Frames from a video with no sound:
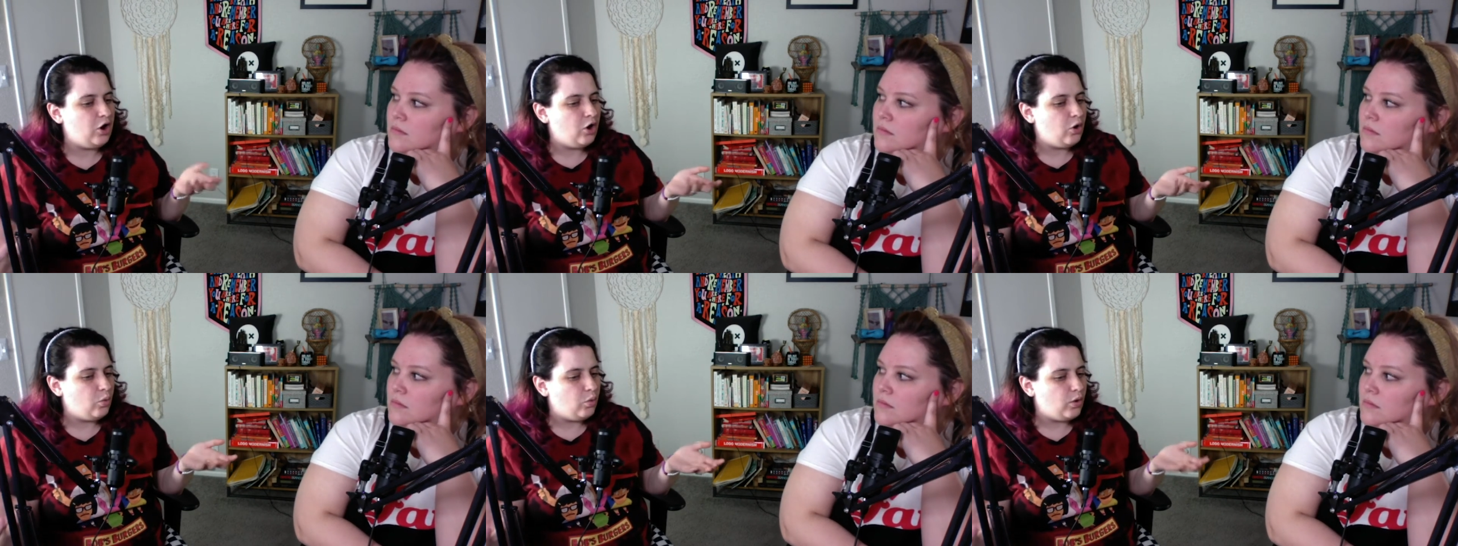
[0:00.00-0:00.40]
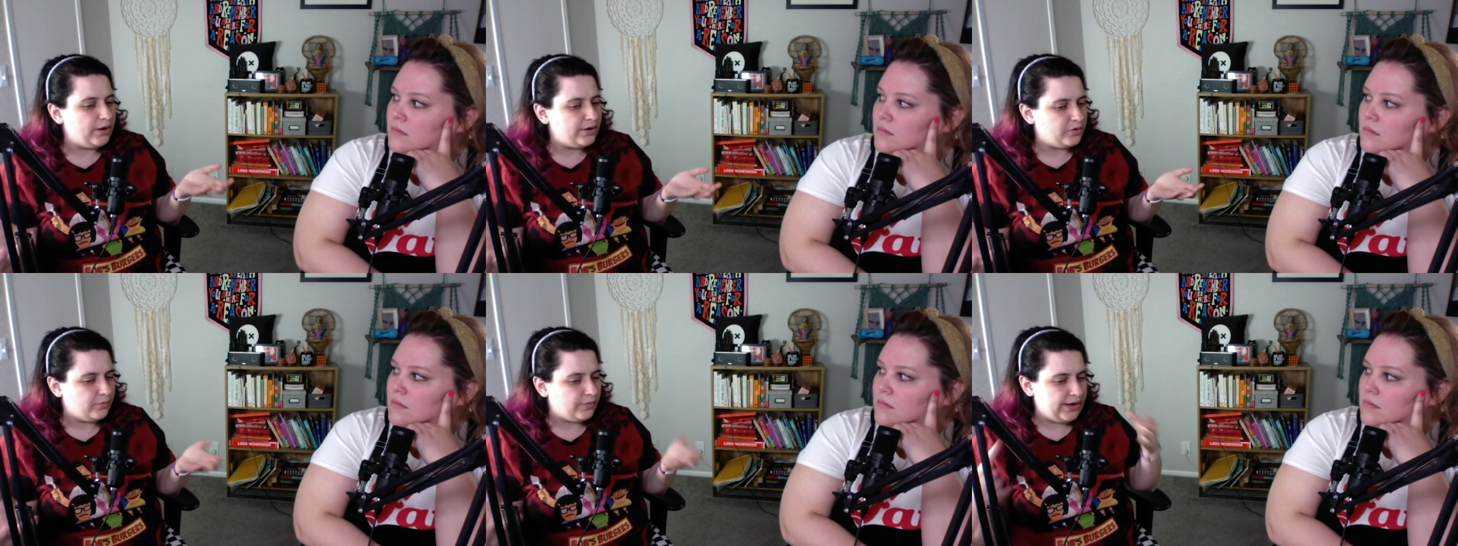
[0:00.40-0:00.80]

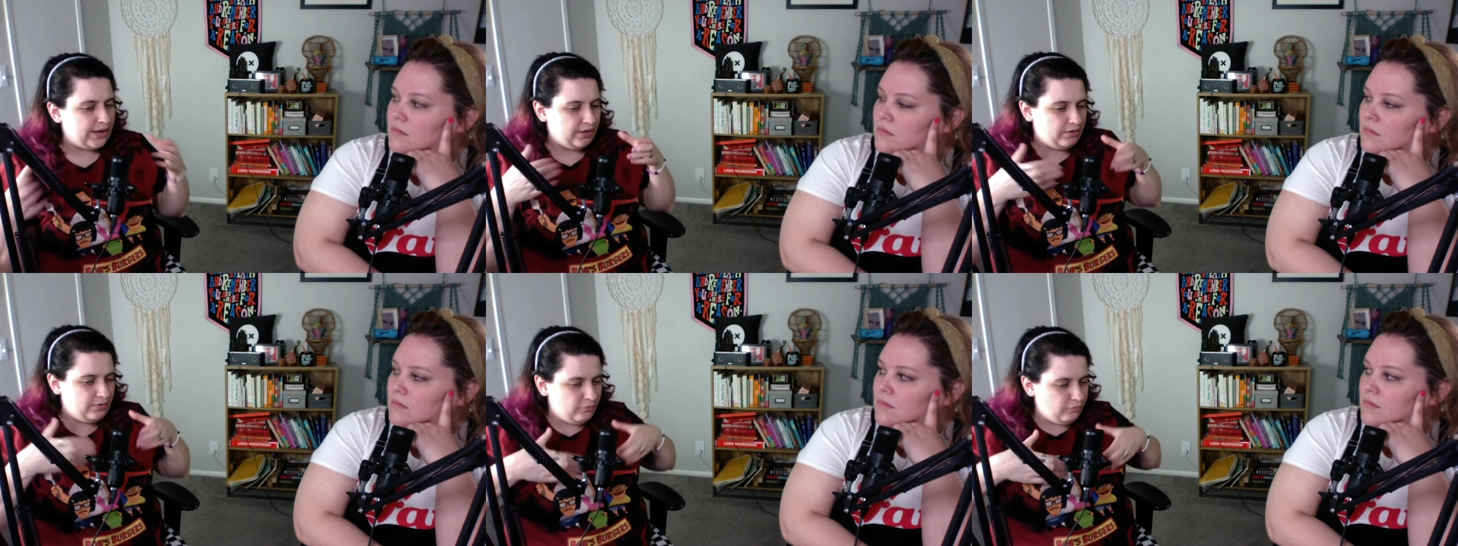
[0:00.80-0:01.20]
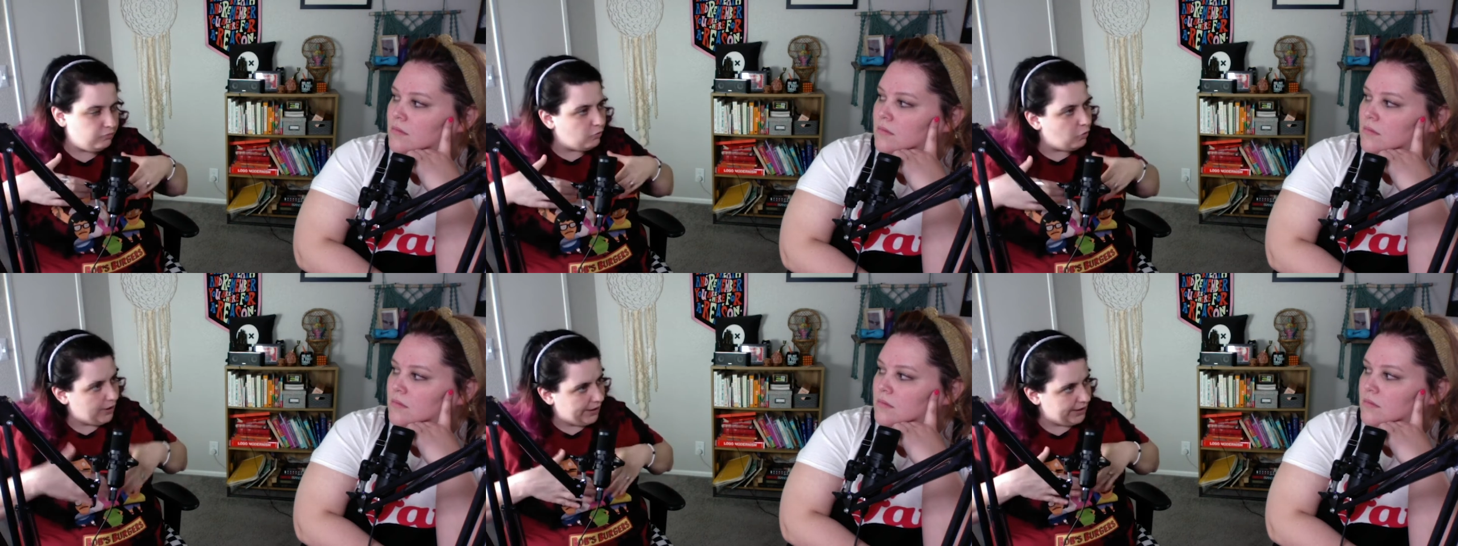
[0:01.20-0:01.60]
Speaker 1: what great
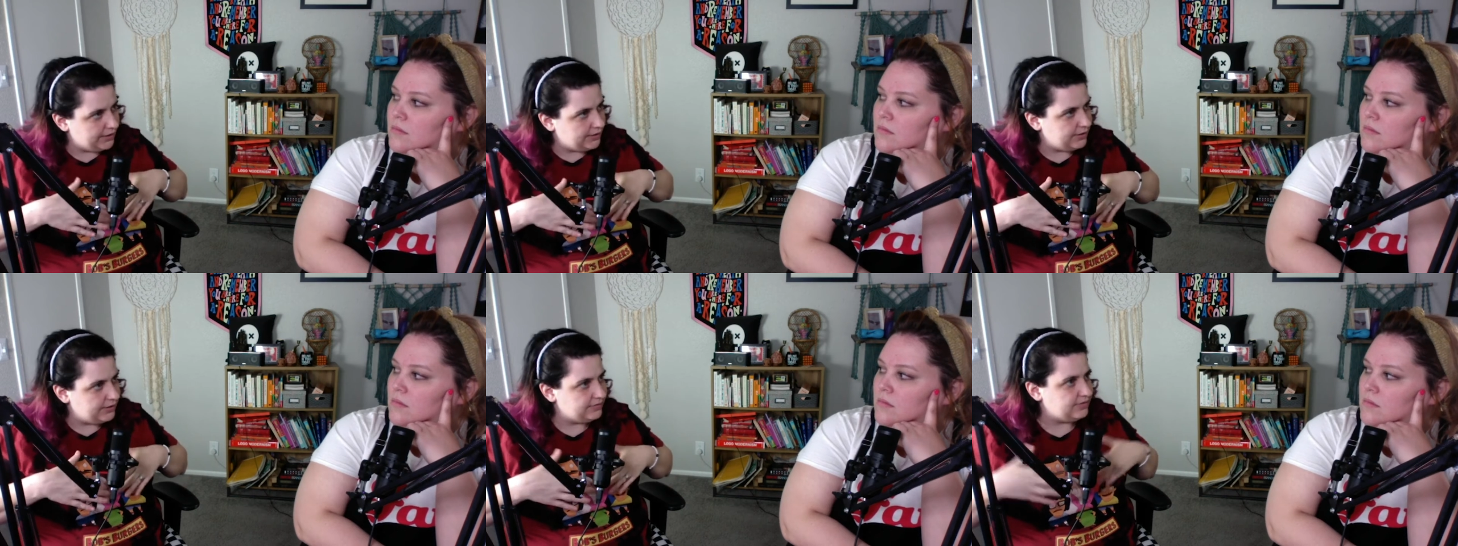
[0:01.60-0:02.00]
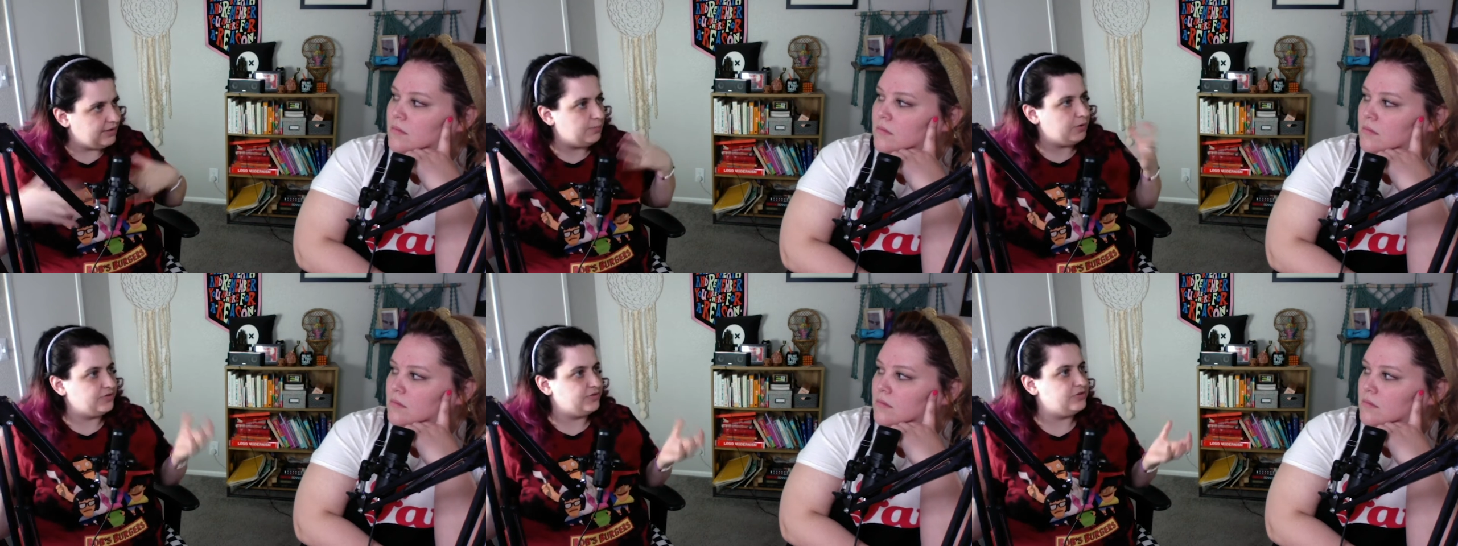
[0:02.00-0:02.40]
void is
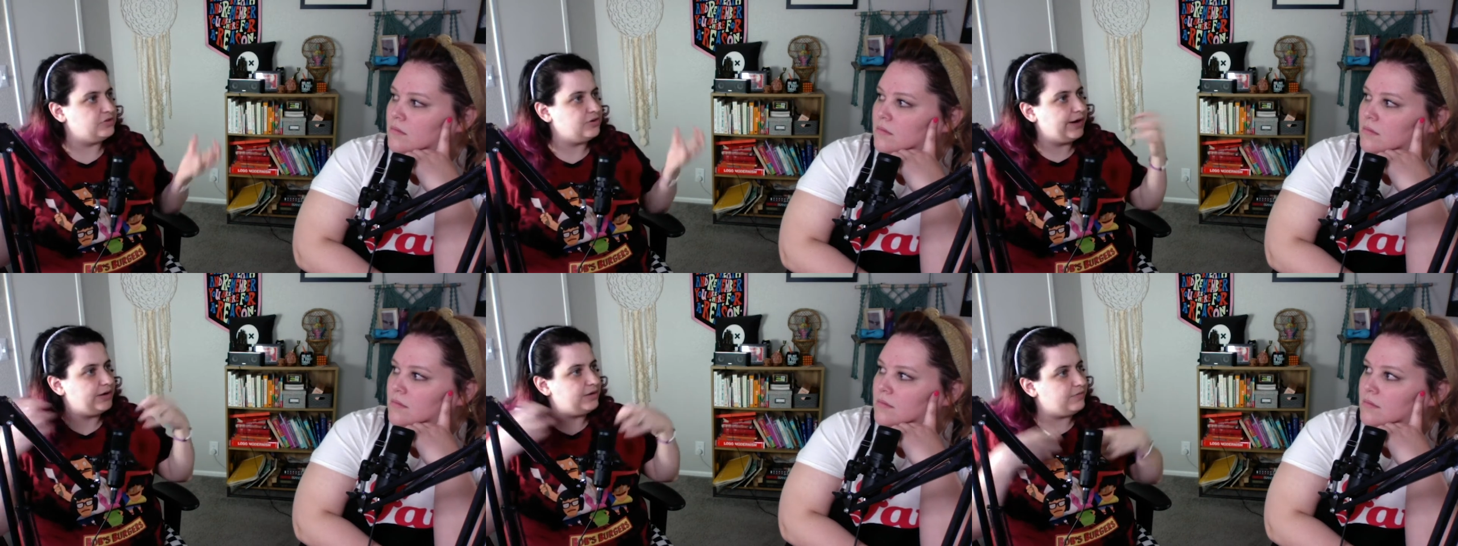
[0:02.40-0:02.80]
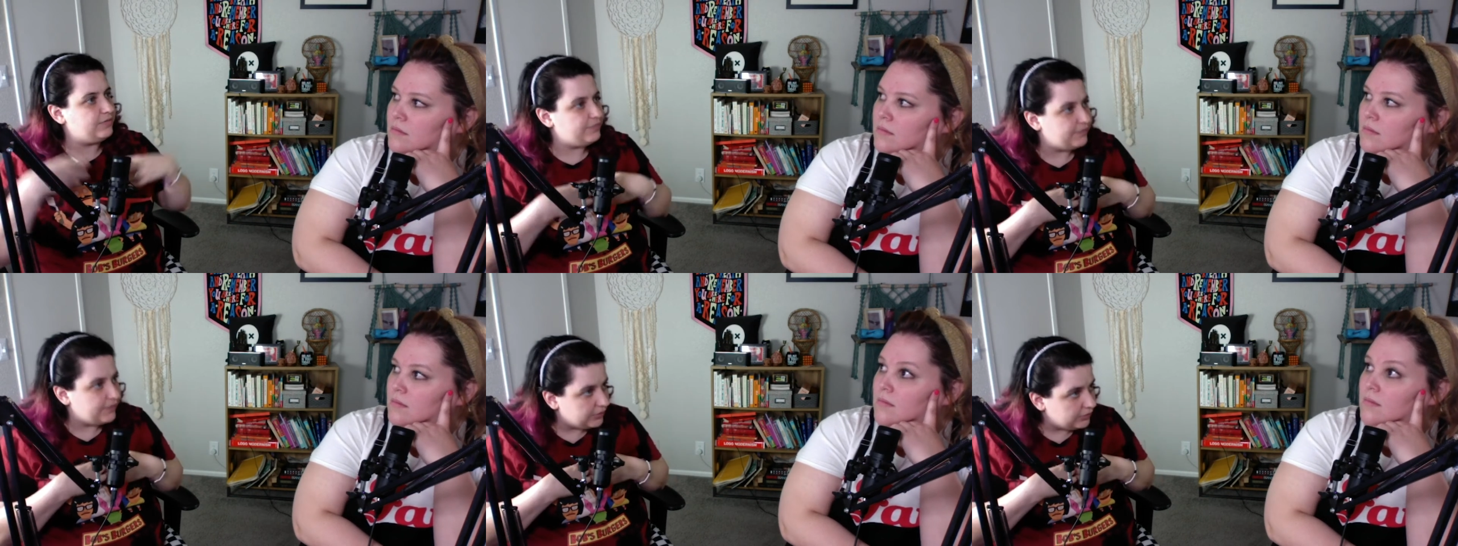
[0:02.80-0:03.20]
that person trying to
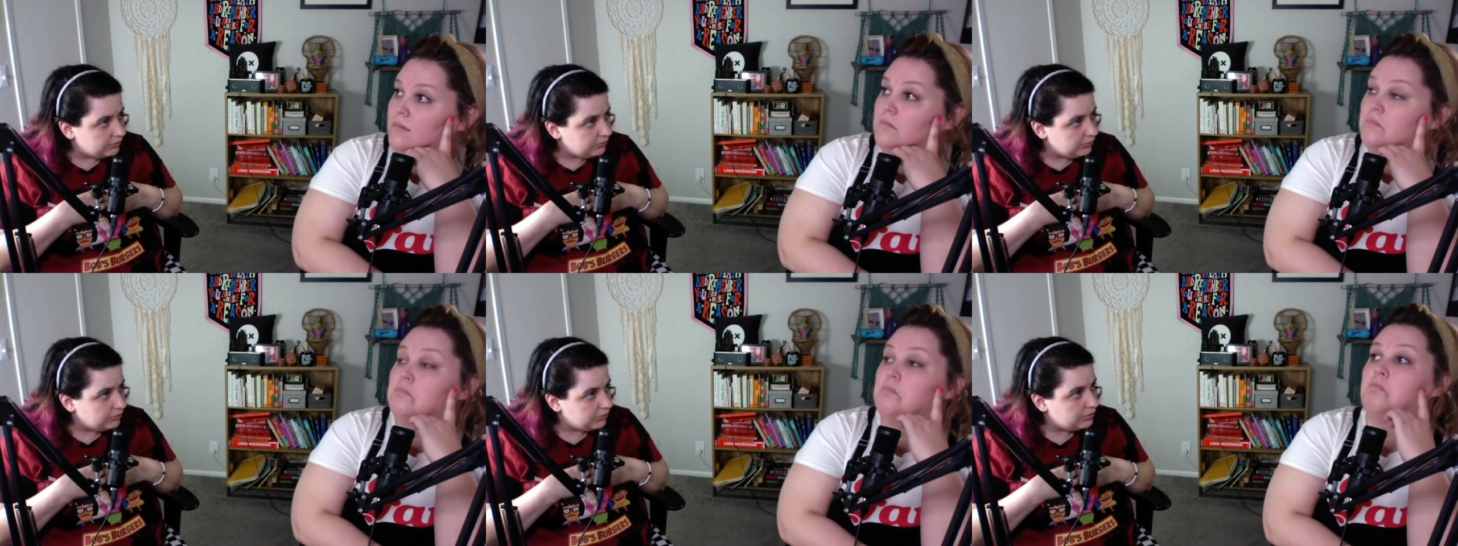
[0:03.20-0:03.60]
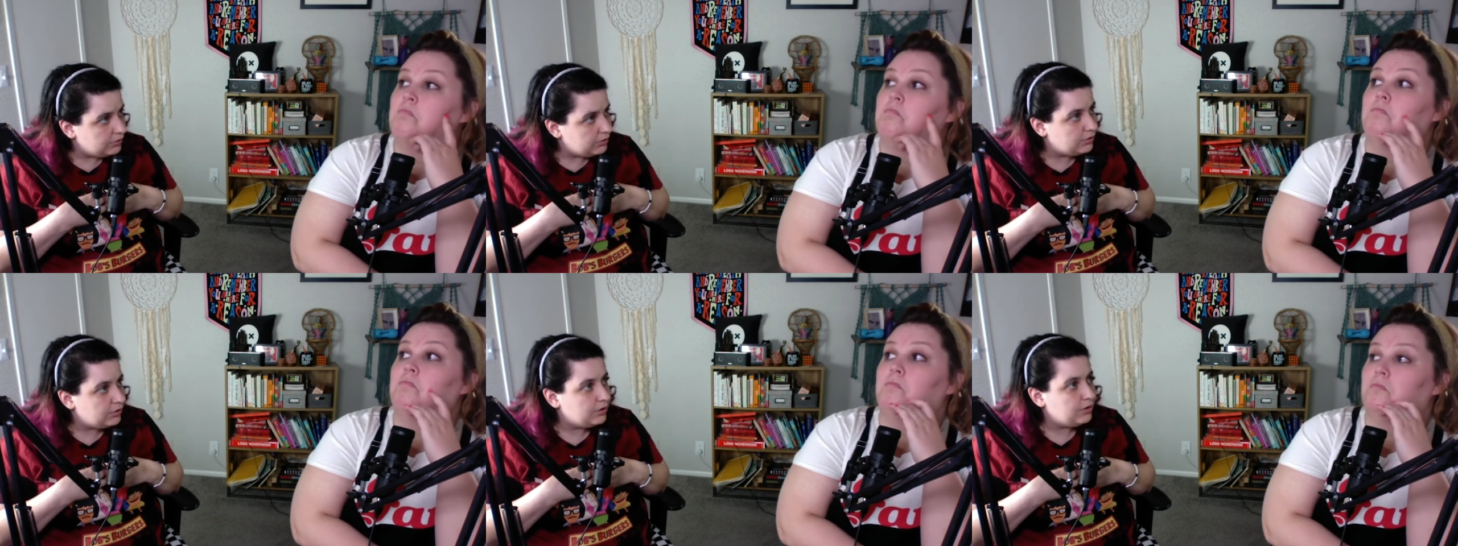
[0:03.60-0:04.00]
fill.
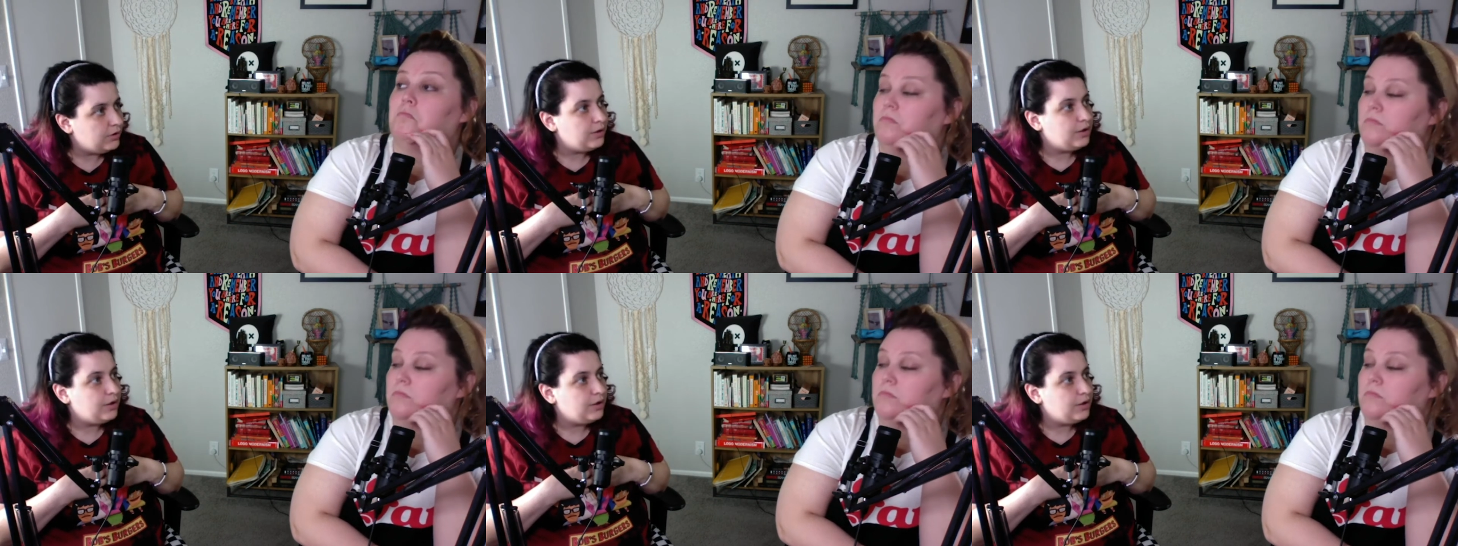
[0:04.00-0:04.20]
Mm.